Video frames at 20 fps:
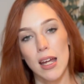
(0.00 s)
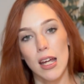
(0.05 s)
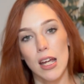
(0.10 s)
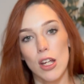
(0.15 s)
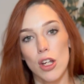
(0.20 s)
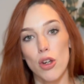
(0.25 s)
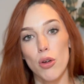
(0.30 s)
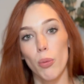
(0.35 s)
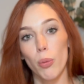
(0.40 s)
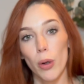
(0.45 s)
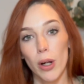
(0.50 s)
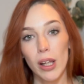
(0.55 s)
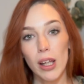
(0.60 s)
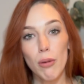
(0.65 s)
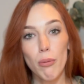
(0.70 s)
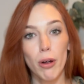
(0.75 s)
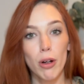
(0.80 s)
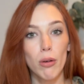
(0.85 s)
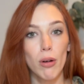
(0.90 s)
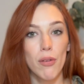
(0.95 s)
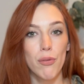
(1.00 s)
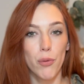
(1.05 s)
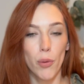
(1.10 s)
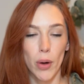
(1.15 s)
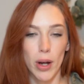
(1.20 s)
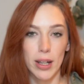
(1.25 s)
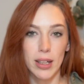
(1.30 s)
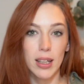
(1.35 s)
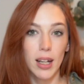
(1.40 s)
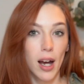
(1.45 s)
you really want to
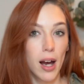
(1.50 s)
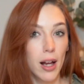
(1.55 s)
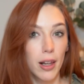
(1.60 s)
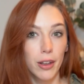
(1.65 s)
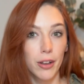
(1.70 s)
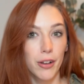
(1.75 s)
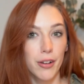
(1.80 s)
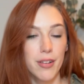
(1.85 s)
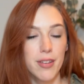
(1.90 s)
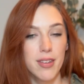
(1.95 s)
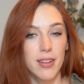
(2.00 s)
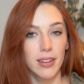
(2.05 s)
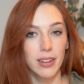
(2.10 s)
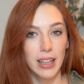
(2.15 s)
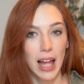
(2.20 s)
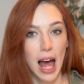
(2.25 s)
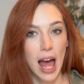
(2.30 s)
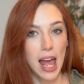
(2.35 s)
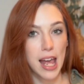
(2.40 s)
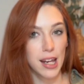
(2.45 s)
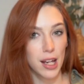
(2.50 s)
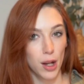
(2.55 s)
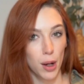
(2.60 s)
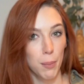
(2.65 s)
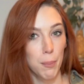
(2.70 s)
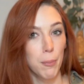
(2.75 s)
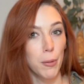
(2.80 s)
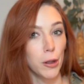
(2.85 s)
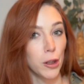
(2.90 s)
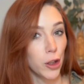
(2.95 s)
avoid colors like
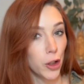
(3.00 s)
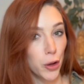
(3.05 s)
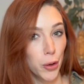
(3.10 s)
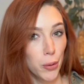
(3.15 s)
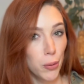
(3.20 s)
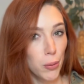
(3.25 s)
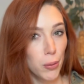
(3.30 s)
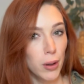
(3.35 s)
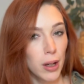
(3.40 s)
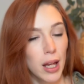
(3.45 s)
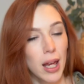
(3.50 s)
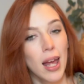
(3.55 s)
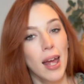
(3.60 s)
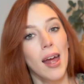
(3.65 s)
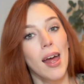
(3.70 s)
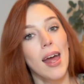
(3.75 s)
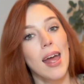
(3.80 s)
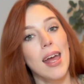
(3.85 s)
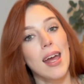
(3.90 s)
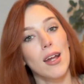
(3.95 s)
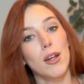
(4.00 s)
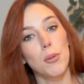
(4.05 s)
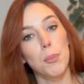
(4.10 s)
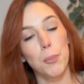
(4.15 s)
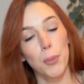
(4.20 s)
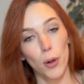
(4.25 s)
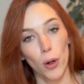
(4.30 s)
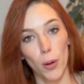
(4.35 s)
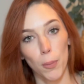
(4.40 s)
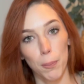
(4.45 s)
blue and
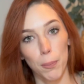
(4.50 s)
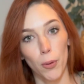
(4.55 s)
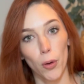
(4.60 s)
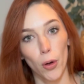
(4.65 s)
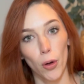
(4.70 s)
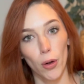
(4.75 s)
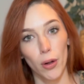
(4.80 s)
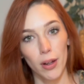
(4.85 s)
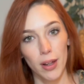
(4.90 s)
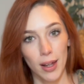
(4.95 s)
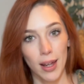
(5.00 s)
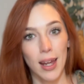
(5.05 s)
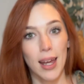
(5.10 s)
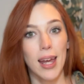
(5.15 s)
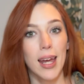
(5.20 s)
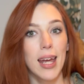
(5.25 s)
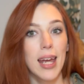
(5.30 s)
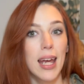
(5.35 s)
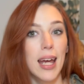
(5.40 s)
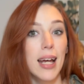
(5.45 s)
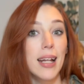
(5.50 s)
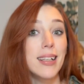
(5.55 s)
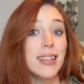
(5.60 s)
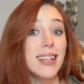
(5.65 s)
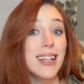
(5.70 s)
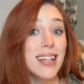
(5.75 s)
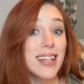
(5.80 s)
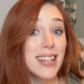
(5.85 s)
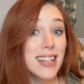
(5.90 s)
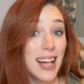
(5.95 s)
purple and
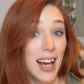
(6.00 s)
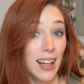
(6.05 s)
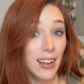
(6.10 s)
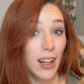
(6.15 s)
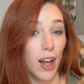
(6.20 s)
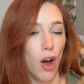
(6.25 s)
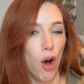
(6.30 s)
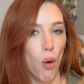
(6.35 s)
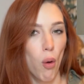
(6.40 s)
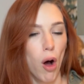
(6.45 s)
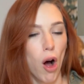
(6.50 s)
yellow.